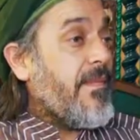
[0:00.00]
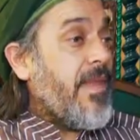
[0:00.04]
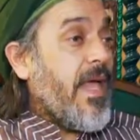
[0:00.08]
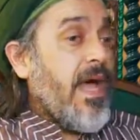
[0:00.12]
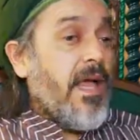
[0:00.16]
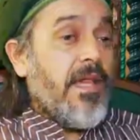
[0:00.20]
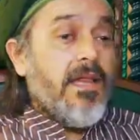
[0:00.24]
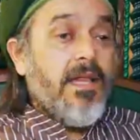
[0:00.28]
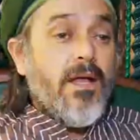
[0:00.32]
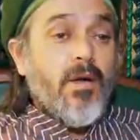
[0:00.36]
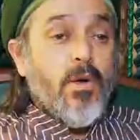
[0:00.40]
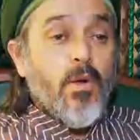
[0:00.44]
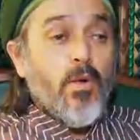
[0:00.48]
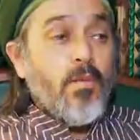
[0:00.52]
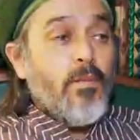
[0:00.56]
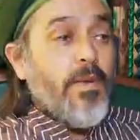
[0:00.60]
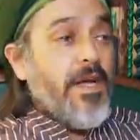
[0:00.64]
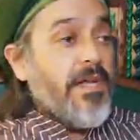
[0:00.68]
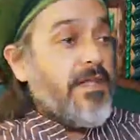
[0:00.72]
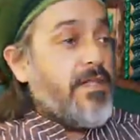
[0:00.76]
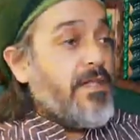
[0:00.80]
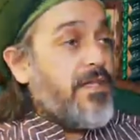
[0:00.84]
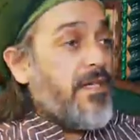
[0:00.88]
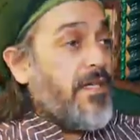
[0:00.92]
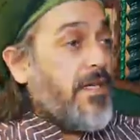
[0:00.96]
Allah
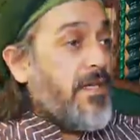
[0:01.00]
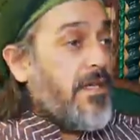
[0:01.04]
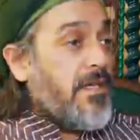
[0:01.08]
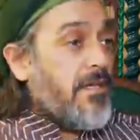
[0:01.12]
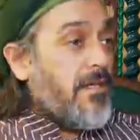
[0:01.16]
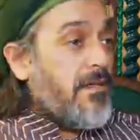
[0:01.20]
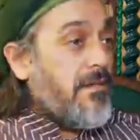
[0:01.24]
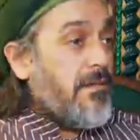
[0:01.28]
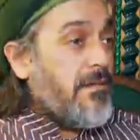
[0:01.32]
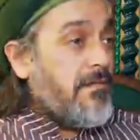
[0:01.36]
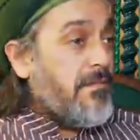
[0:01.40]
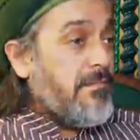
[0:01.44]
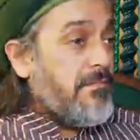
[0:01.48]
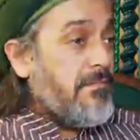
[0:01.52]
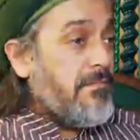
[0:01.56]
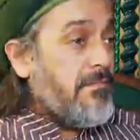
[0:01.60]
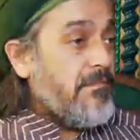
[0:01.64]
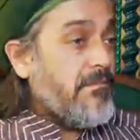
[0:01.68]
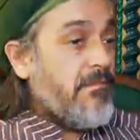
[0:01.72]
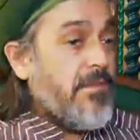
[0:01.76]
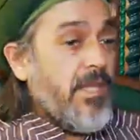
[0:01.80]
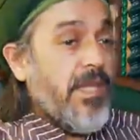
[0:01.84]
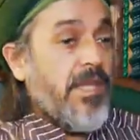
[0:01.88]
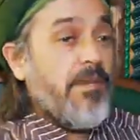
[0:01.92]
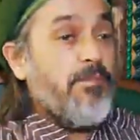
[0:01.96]
Almighty,
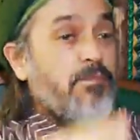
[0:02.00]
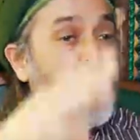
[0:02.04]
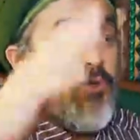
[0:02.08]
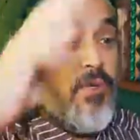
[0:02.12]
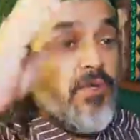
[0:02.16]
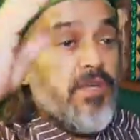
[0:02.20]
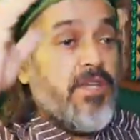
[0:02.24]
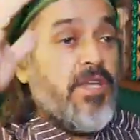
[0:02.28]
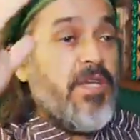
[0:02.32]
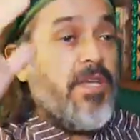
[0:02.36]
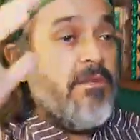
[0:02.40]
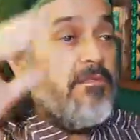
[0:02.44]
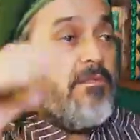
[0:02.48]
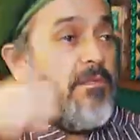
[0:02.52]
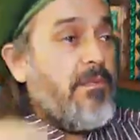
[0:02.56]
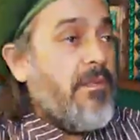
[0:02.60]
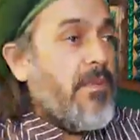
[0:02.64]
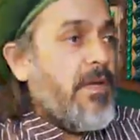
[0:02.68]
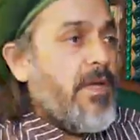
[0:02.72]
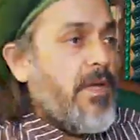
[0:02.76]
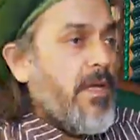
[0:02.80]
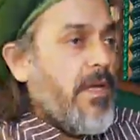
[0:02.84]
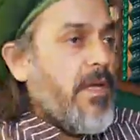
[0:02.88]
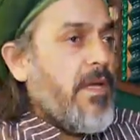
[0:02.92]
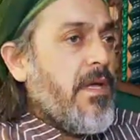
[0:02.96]
he put him
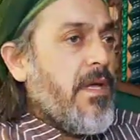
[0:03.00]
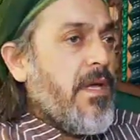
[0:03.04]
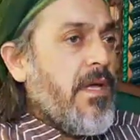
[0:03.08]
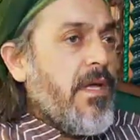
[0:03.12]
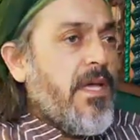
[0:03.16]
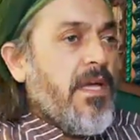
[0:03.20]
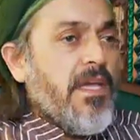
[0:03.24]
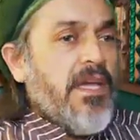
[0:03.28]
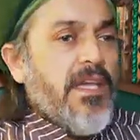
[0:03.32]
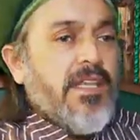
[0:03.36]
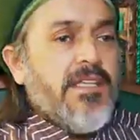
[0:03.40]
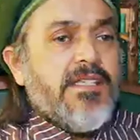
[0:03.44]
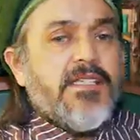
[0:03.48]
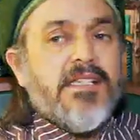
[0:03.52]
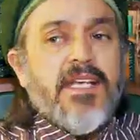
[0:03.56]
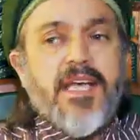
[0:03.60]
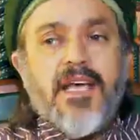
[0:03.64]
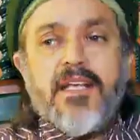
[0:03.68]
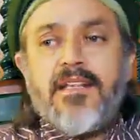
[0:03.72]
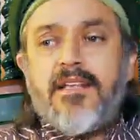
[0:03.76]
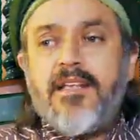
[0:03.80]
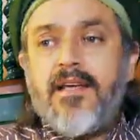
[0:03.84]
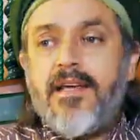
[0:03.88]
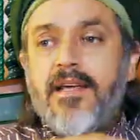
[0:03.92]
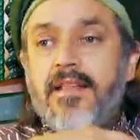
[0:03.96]

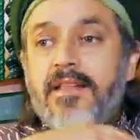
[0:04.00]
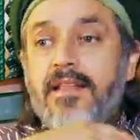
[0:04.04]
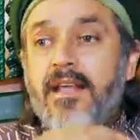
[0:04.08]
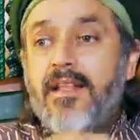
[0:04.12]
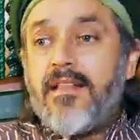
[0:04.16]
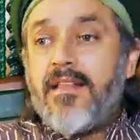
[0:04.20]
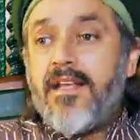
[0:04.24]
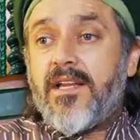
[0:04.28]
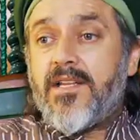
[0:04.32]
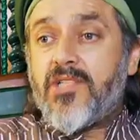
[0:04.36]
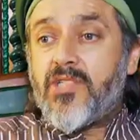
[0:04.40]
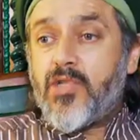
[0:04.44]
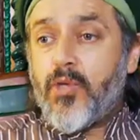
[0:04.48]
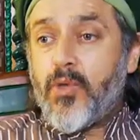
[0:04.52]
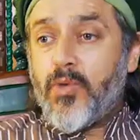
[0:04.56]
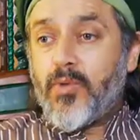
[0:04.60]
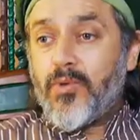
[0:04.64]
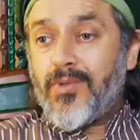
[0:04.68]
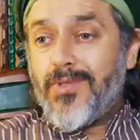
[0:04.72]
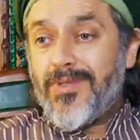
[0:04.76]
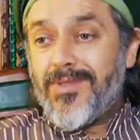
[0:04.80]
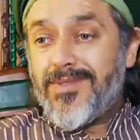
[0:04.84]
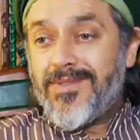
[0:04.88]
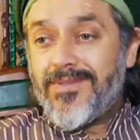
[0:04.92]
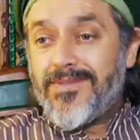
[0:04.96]
inside another
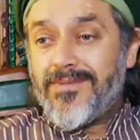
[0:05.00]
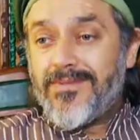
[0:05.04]
zone.